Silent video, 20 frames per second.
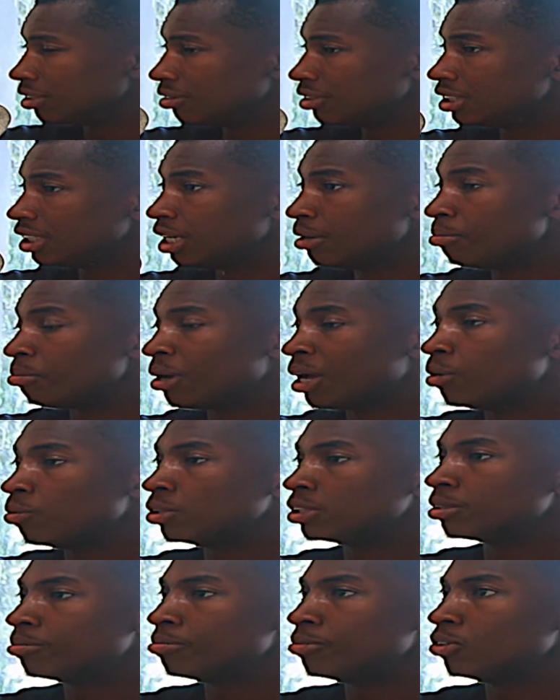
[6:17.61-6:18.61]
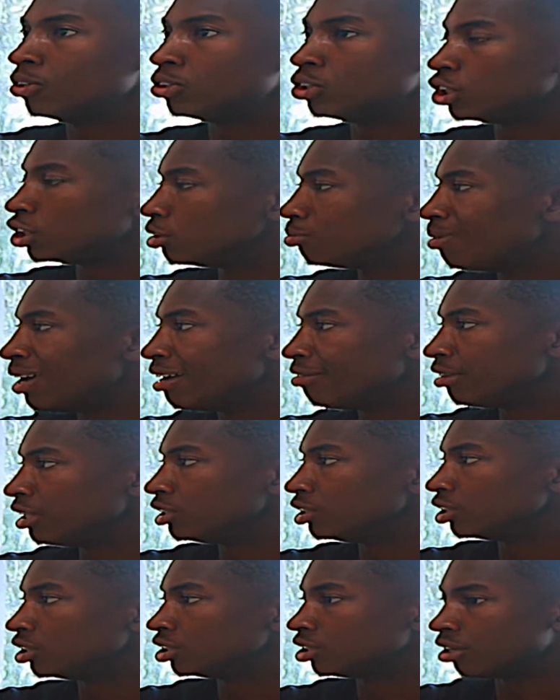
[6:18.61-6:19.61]
17, but it wasn't just my
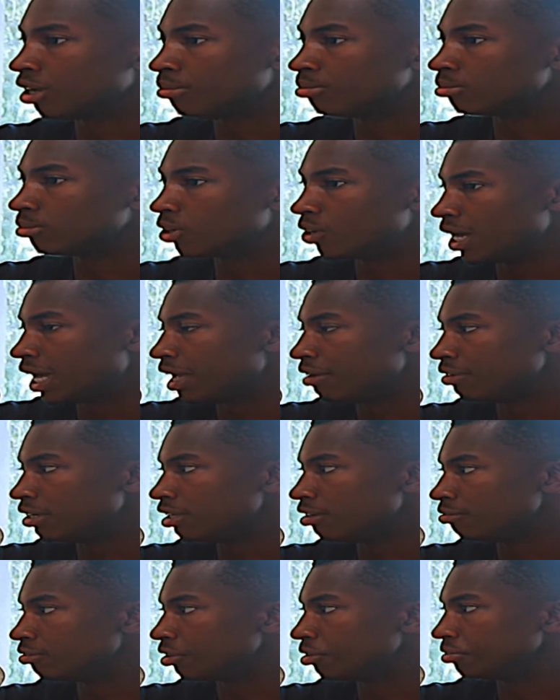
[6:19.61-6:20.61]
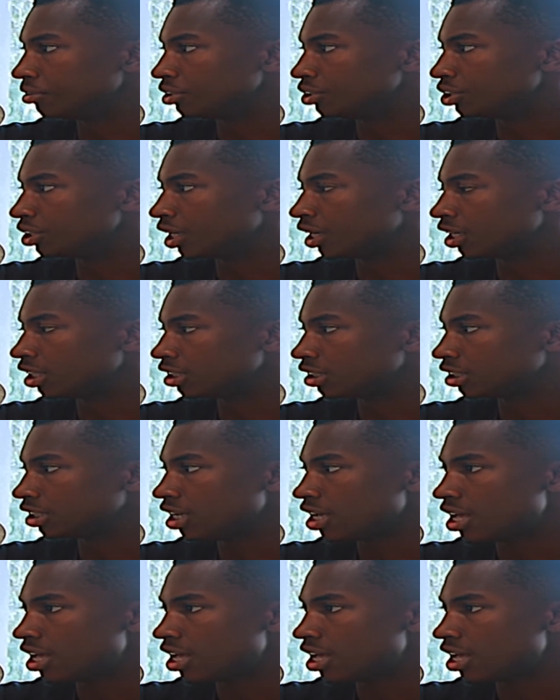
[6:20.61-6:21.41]
venture. So I'm quite heavily involved in church.